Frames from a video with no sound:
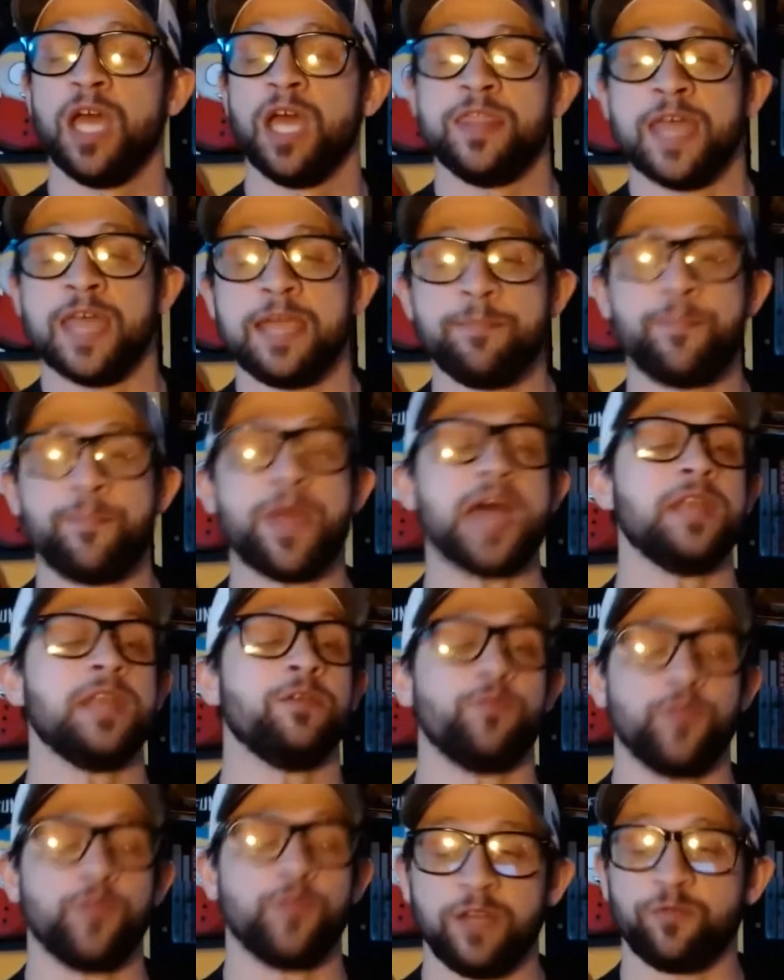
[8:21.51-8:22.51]
They
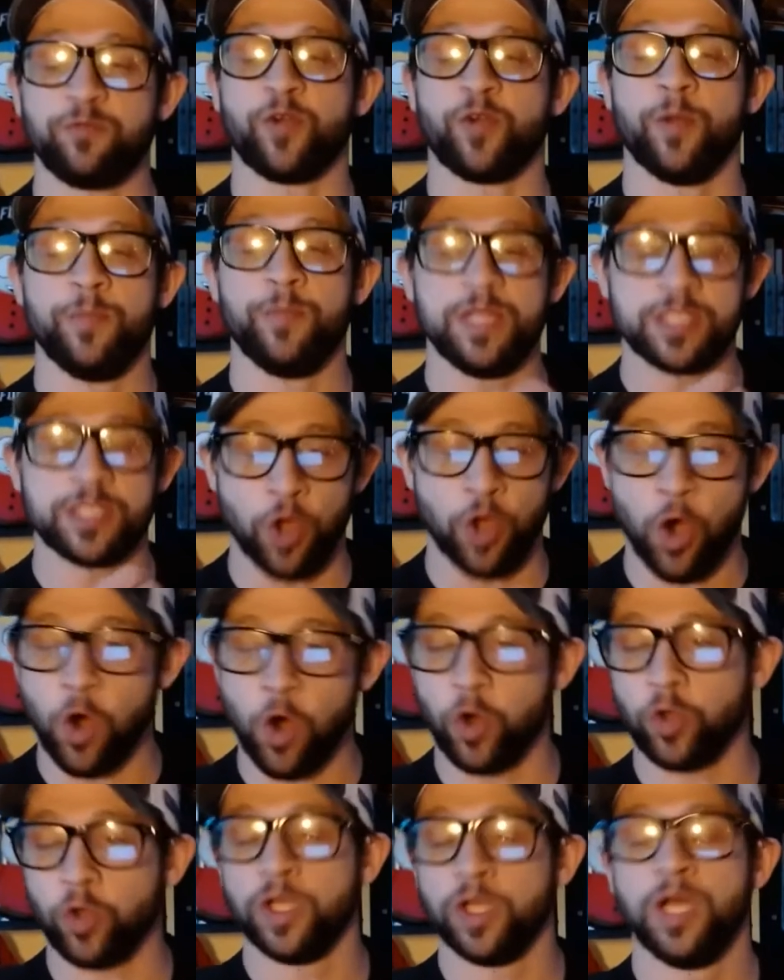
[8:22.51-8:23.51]
benefit from this
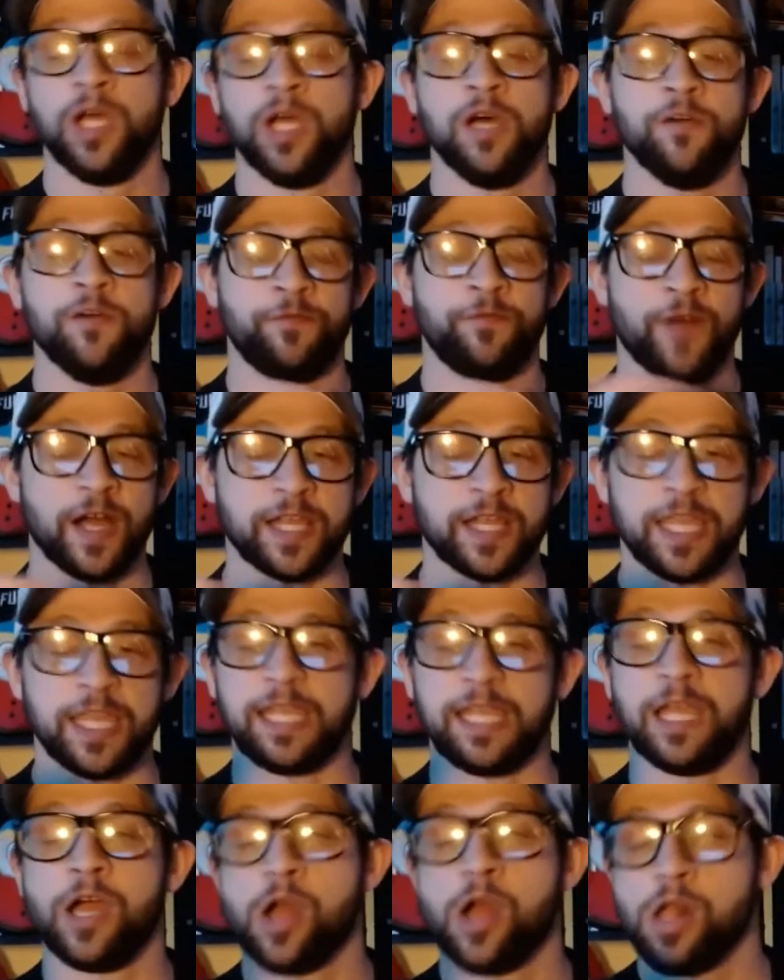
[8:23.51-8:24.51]
whole
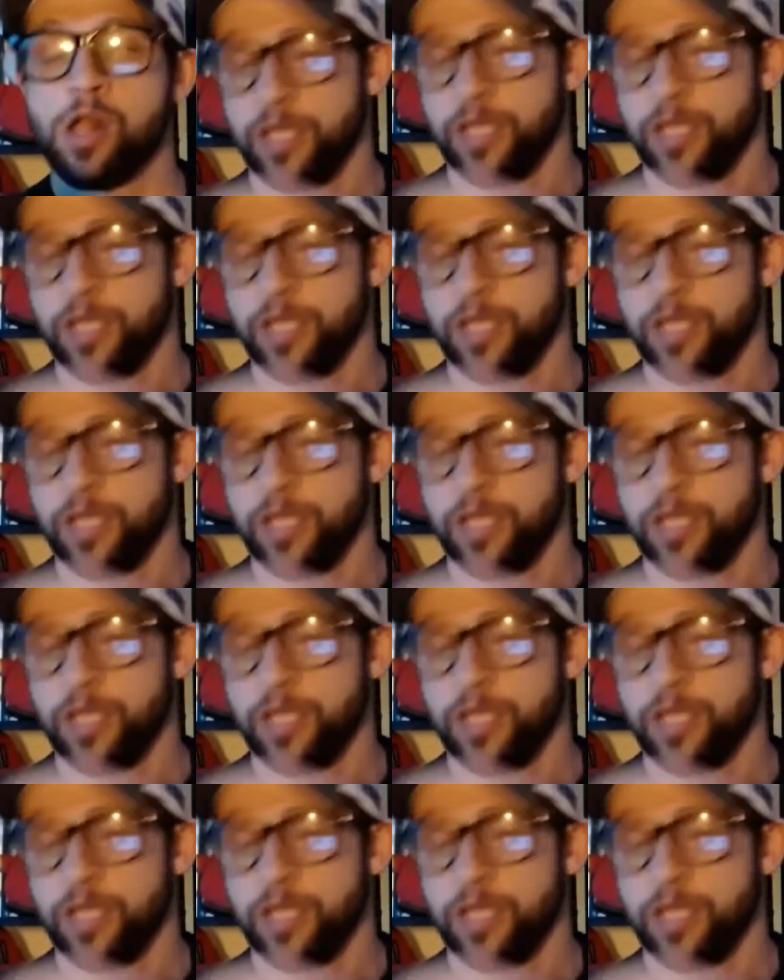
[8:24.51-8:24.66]
fucking,